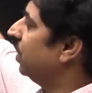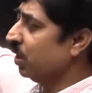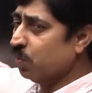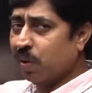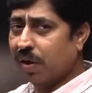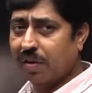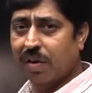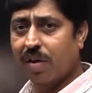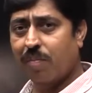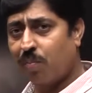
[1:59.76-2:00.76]
this
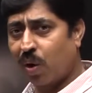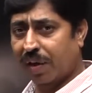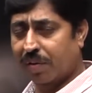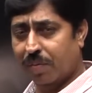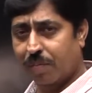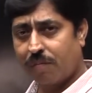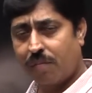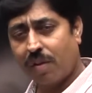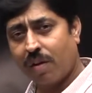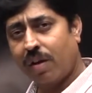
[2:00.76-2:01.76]
particular point.
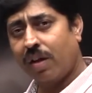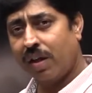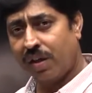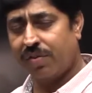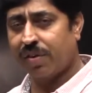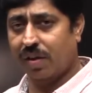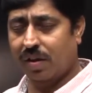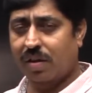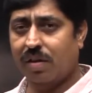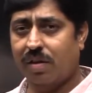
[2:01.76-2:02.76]
Initially,